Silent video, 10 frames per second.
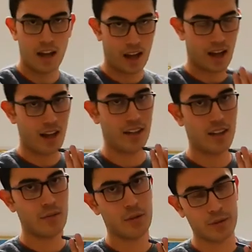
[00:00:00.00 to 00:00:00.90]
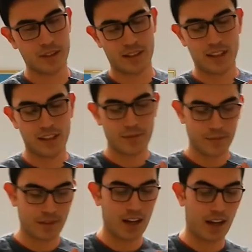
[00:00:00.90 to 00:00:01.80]
and then we will see
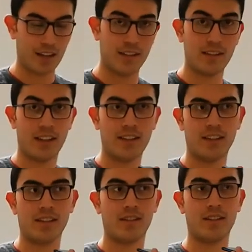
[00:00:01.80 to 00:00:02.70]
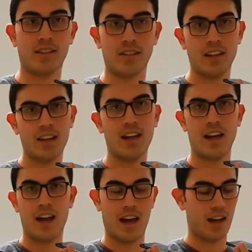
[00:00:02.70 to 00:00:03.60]
the theta critical,
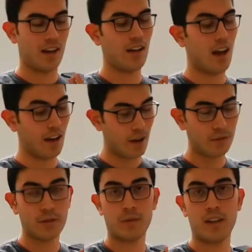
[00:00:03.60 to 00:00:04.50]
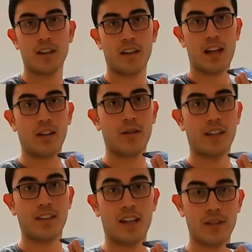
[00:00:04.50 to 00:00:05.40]
and after we
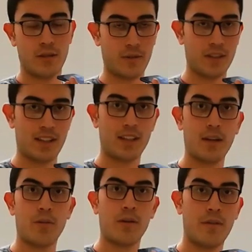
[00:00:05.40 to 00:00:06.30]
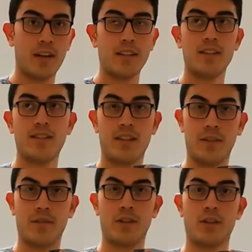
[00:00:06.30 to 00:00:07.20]
calculate the tangent of the theta, we will find the
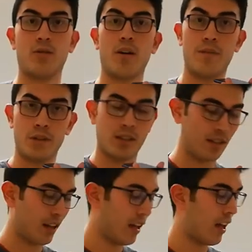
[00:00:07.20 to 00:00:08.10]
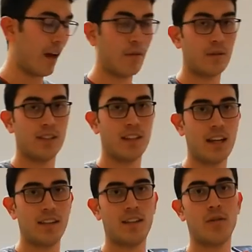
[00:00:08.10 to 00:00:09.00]
static friction coefficient, and we will see
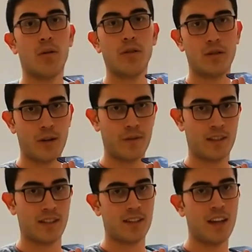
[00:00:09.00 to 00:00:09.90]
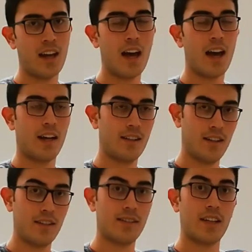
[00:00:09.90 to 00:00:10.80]
that in all the surfaces
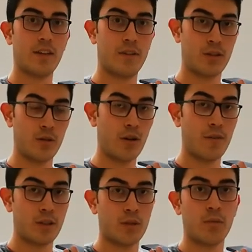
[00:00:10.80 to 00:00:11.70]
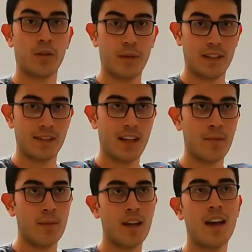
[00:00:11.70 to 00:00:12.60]
the static friction coefficient will be the
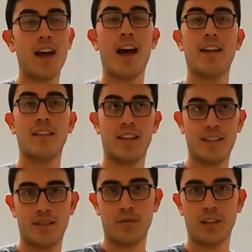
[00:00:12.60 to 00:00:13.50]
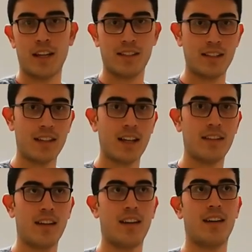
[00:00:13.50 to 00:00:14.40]
same, and thus we can see that
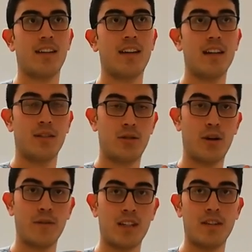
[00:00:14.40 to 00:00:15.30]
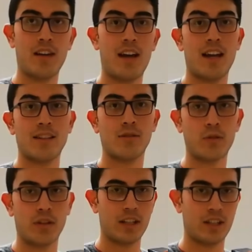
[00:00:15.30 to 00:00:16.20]
the surface area has no
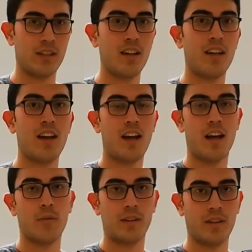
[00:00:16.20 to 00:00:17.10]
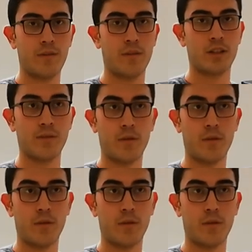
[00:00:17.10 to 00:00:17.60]
relation with the friction